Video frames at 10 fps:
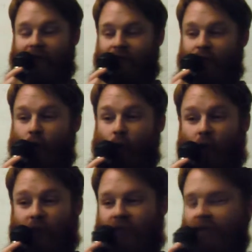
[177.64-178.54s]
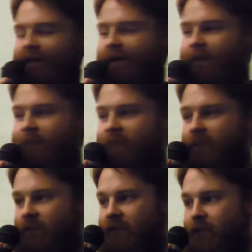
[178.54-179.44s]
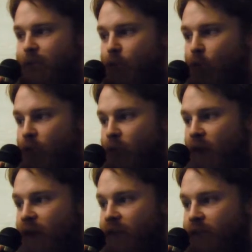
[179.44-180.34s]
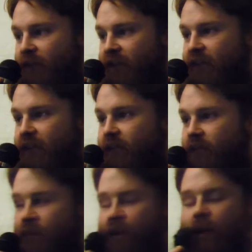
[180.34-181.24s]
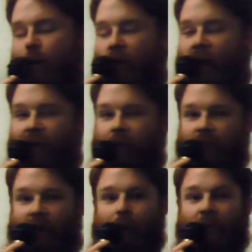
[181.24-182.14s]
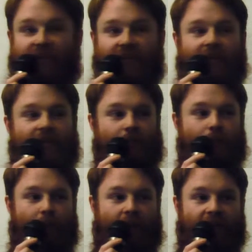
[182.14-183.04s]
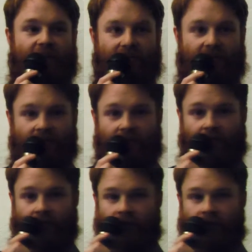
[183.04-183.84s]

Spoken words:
thoughts are a very important part of meditation, a part of how meditation makes sense.